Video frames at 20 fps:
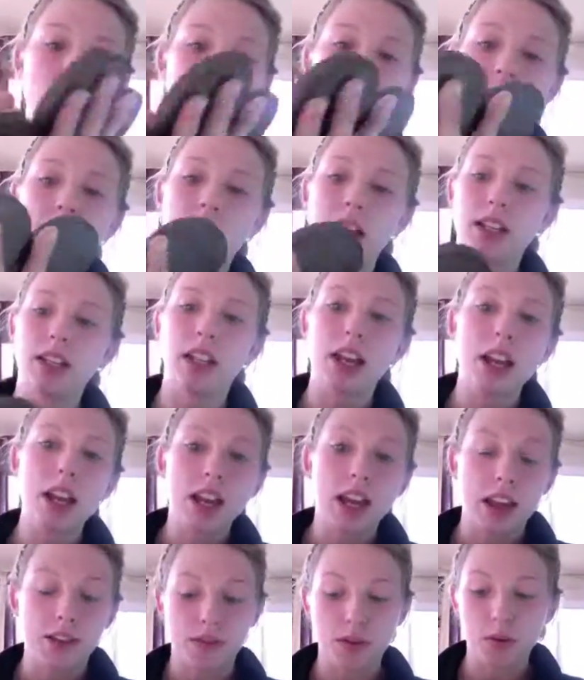And
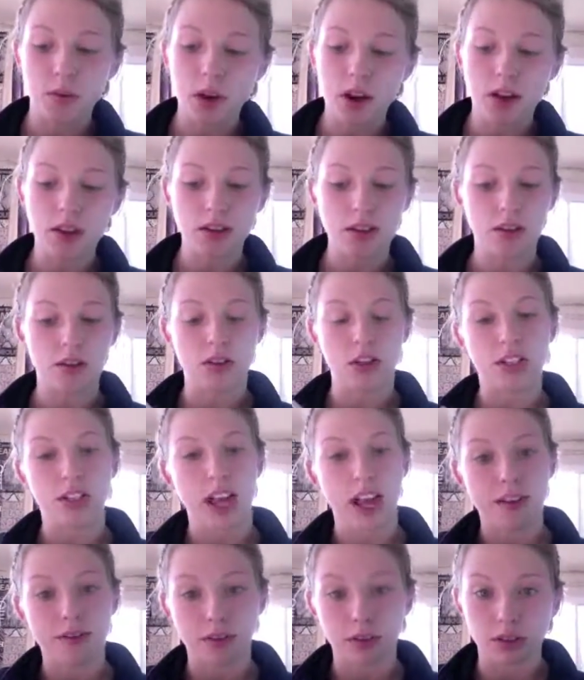if you want, you can just
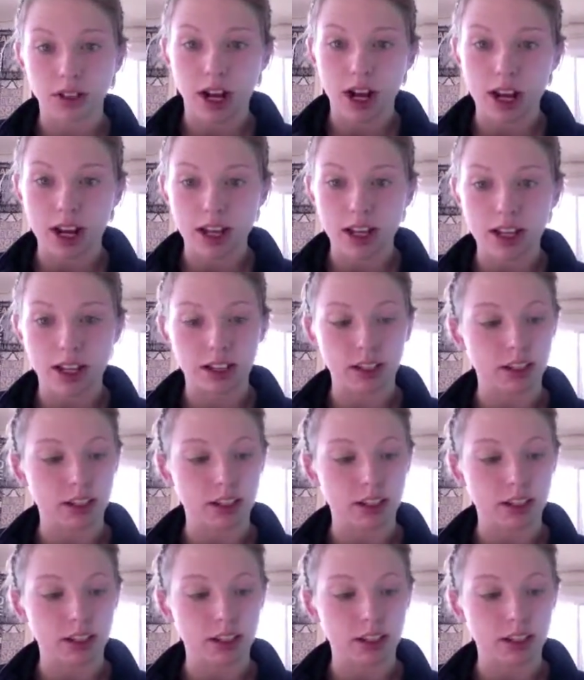have a rod